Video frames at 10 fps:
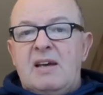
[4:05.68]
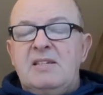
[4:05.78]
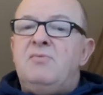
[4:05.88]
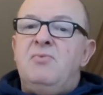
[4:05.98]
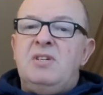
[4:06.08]
I
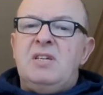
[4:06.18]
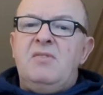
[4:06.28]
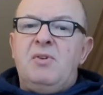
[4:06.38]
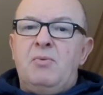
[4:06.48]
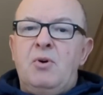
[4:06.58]
didn't
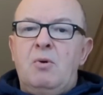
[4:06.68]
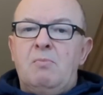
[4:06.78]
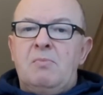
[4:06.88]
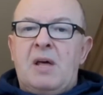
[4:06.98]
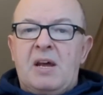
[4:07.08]
receive the
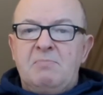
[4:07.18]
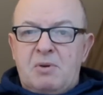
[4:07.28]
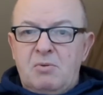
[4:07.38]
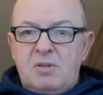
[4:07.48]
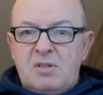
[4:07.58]
room that I
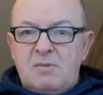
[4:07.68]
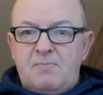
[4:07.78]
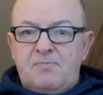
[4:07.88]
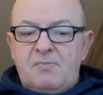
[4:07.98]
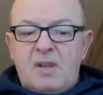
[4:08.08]
booked.
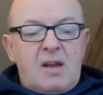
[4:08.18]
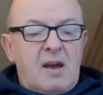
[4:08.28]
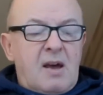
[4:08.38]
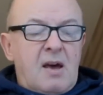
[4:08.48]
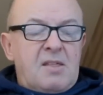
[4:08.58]

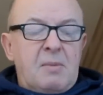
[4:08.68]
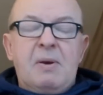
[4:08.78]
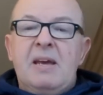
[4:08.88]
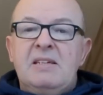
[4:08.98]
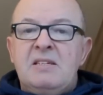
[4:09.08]
The
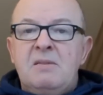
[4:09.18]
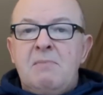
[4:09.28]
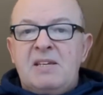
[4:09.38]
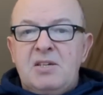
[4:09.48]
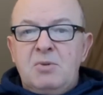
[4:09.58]
person had
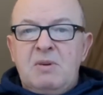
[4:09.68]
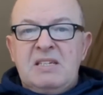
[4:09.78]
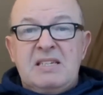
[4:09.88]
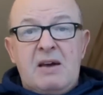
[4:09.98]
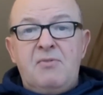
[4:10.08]
messaged me
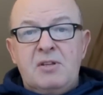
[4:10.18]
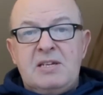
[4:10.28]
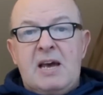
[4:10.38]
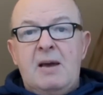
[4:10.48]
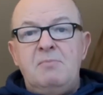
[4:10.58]
several
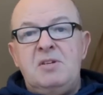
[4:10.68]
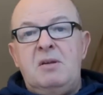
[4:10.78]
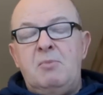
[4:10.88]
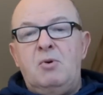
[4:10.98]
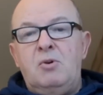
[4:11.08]
times in the
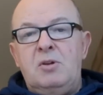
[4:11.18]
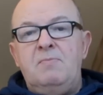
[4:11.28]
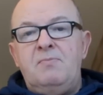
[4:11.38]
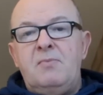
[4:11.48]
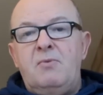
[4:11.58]

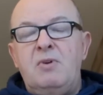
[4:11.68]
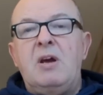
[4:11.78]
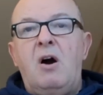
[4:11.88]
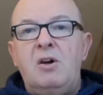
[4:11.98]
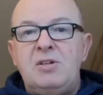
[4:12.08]
morning
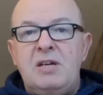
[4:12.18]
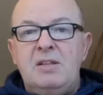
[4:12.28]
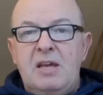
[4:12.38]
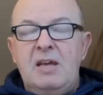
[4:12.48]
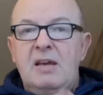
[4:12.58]
regarding
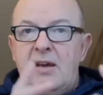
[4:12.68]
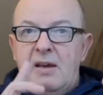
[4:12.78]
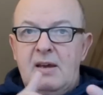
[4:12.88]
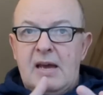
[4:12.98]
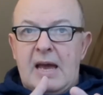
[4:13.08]
the
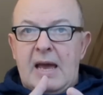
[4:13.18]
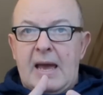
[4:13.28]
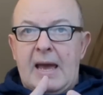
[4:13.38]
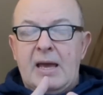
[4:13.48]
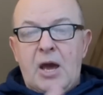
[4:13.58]

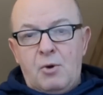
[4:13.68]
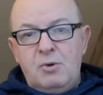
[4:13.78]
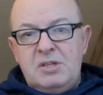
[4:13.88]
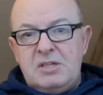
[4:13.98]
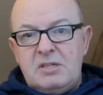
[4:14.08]

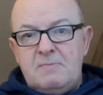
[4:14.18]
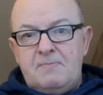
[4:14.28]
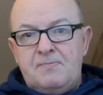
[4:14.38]
codes,